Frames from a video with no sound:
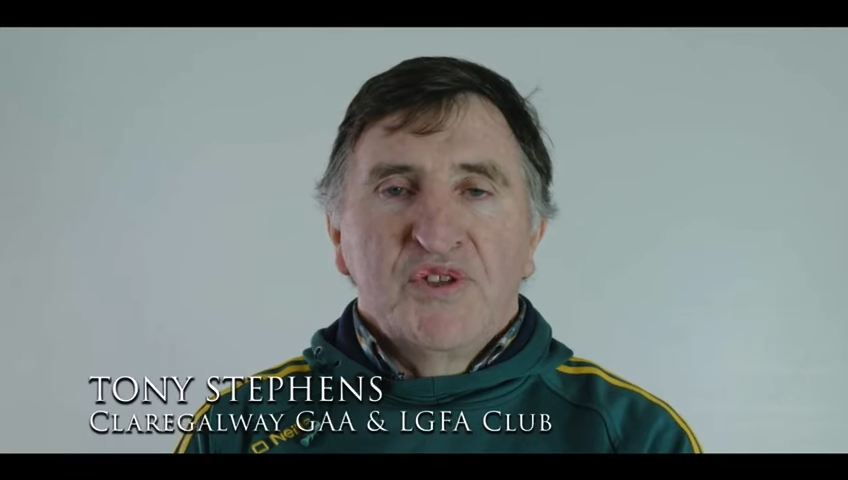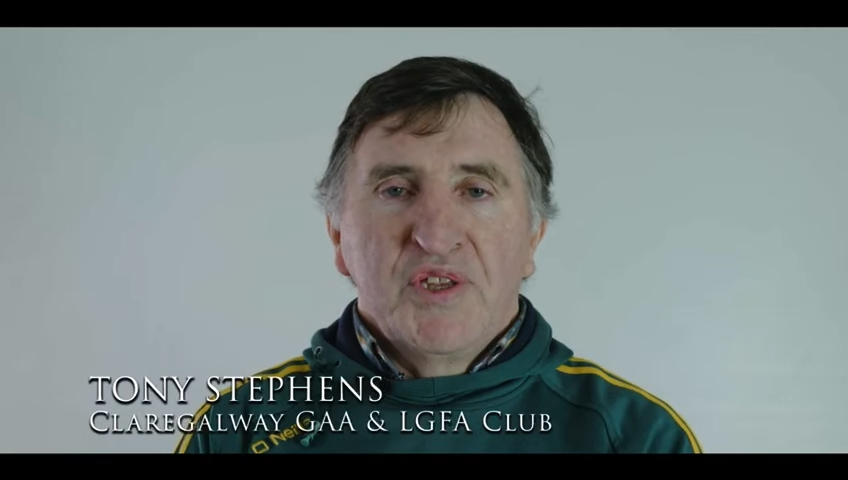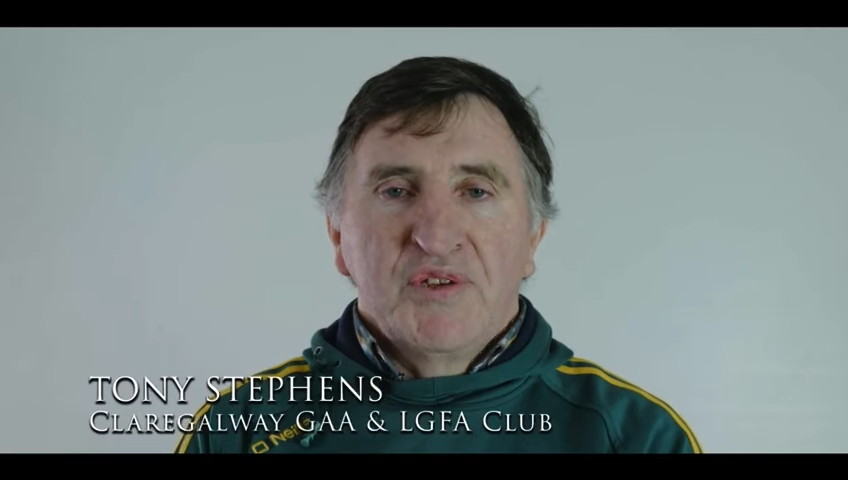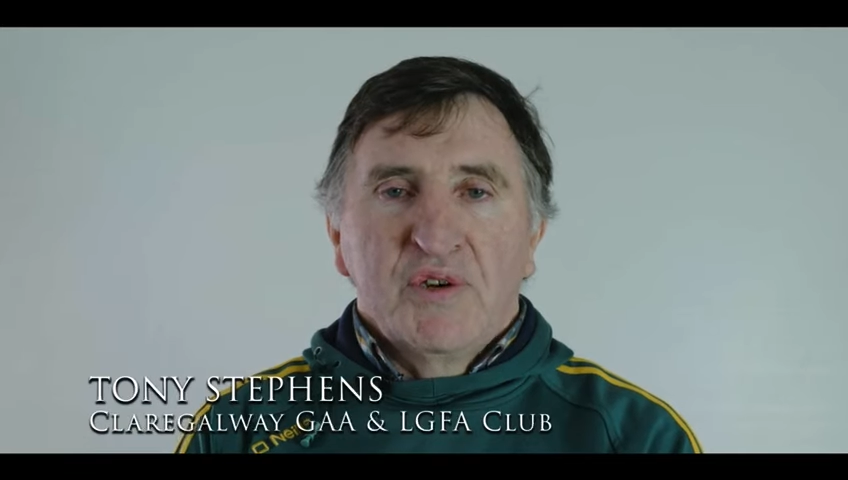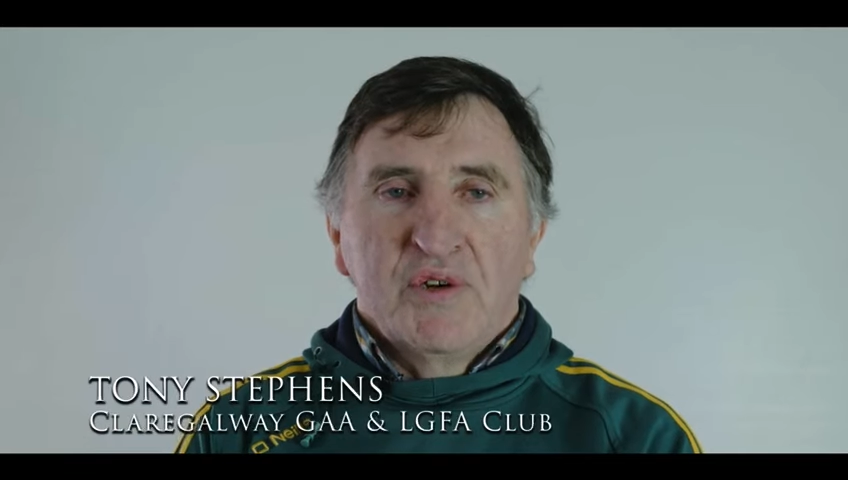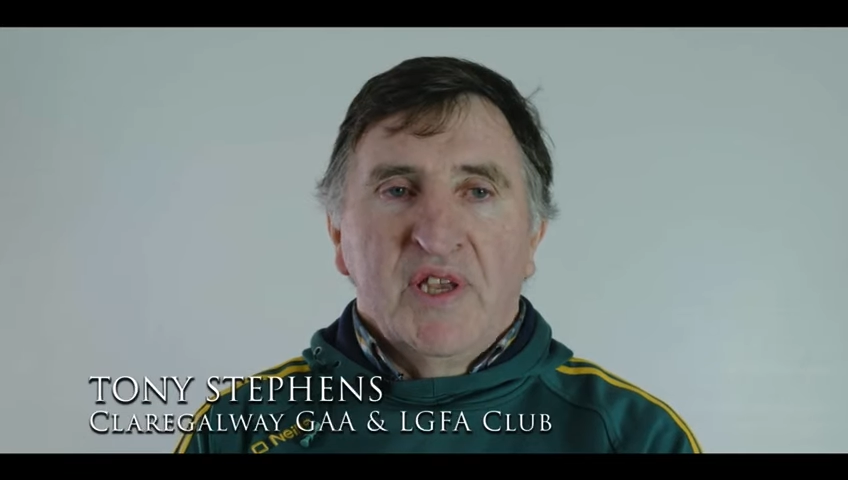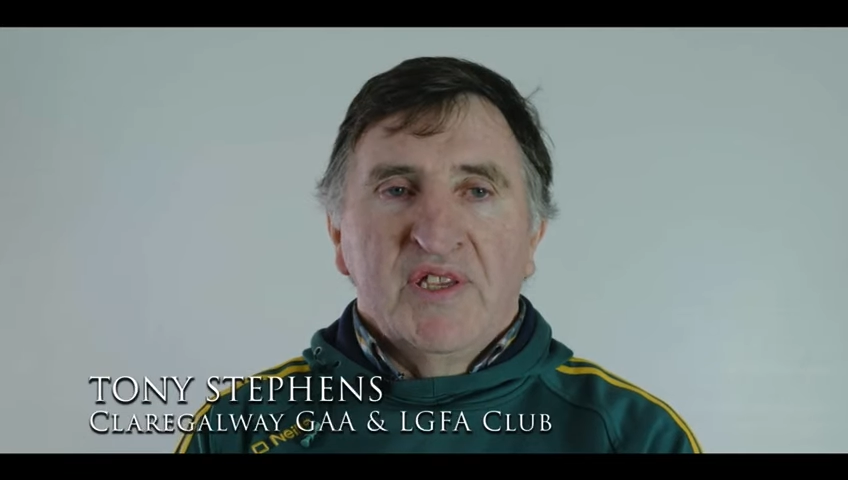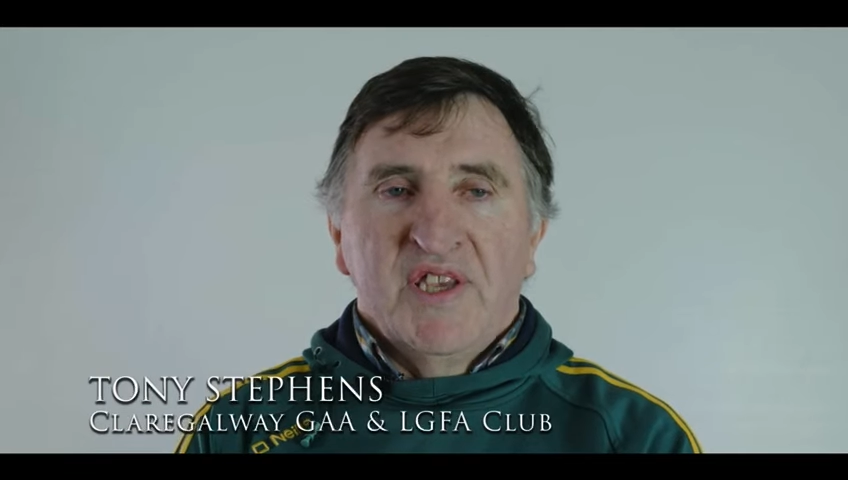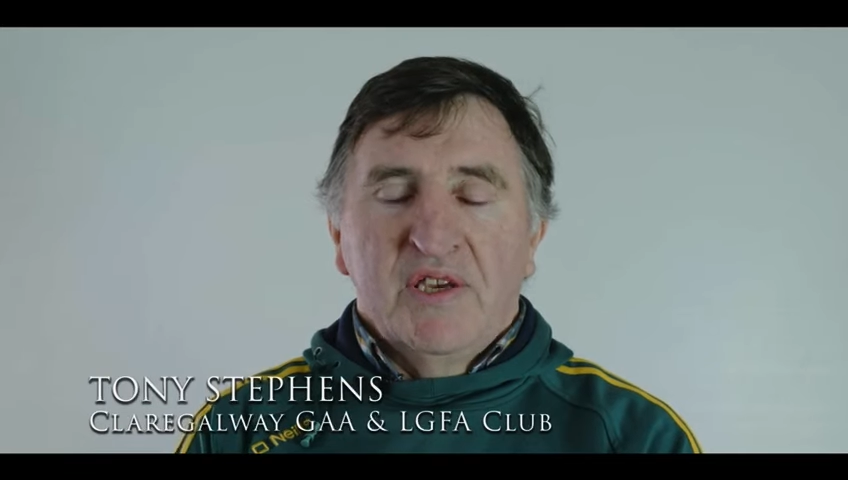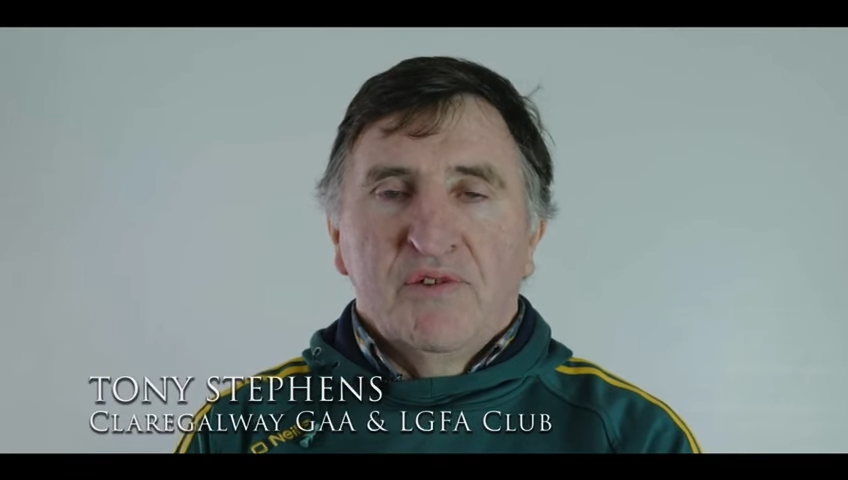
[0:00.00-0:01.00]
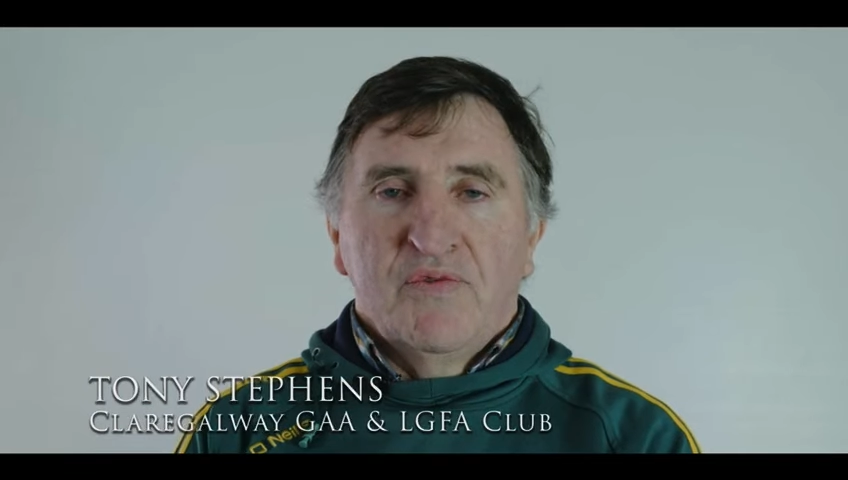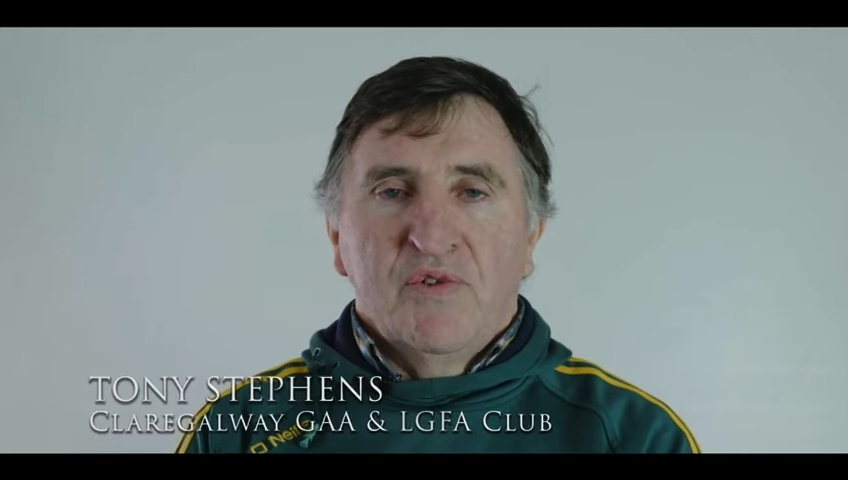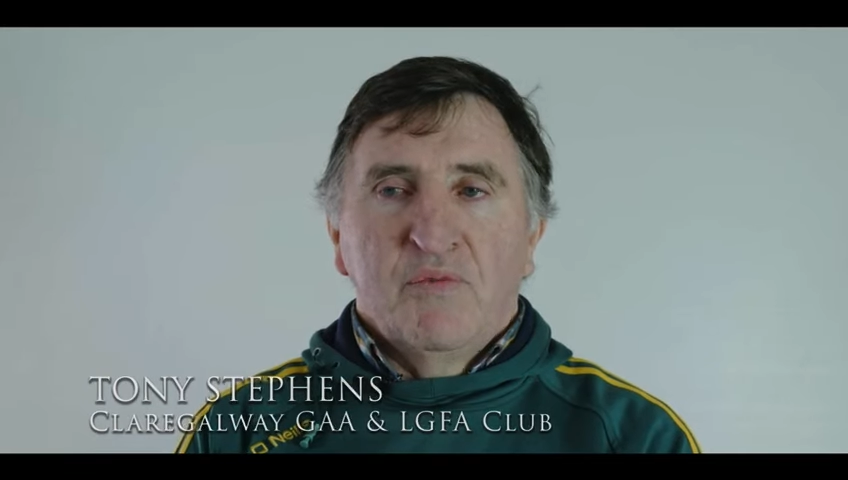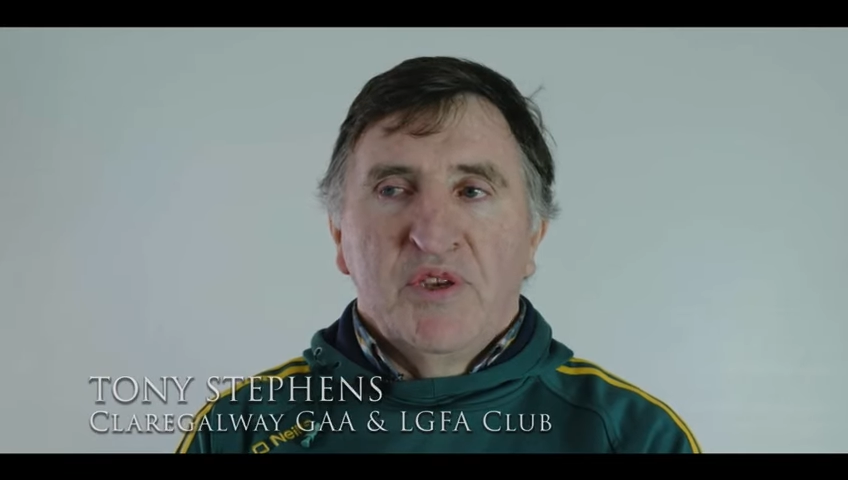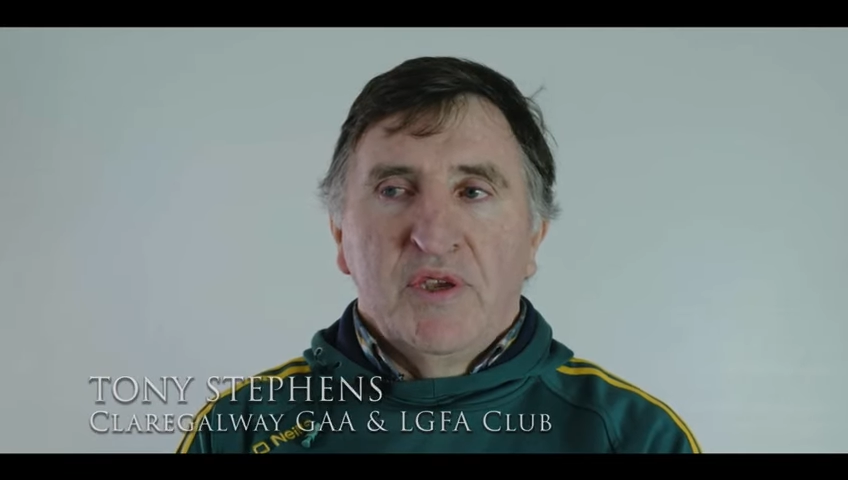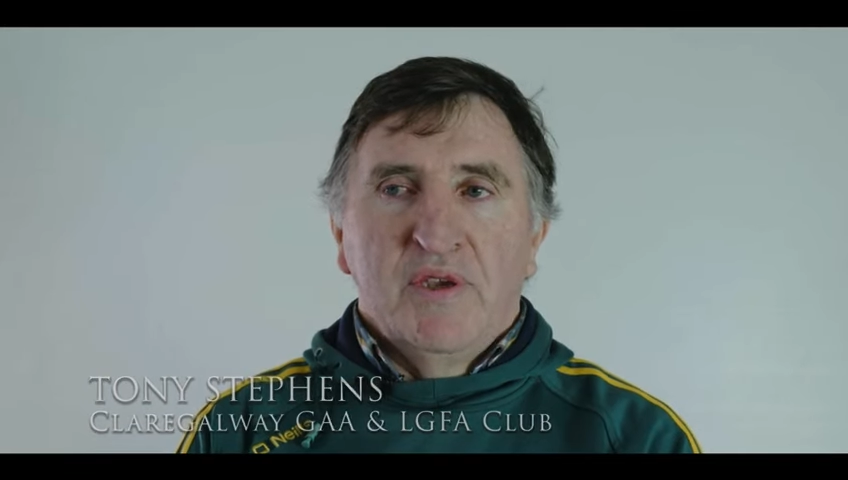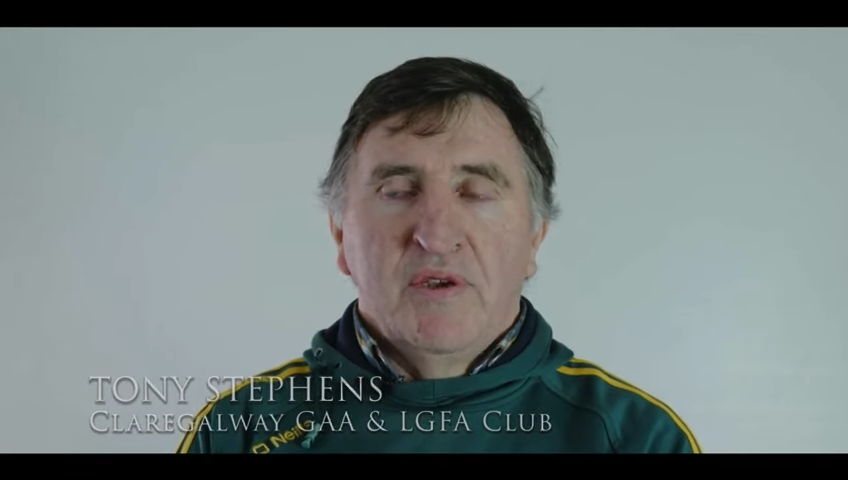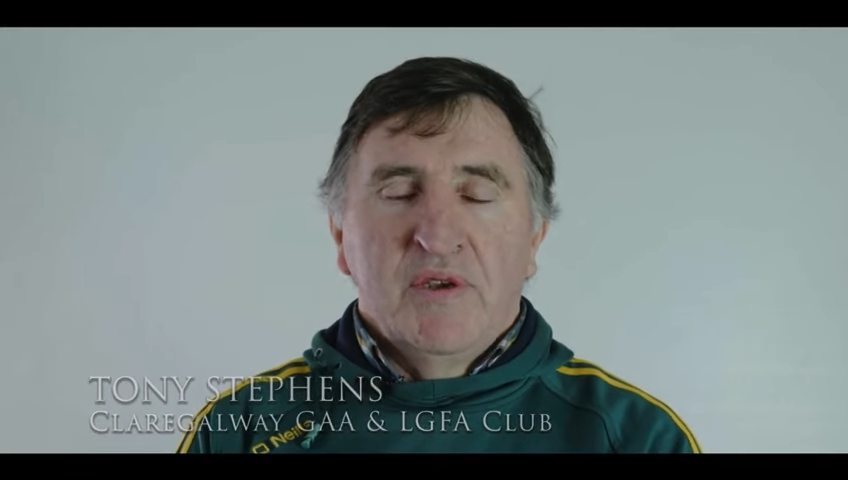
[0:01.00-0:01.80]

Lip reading: central executive committee.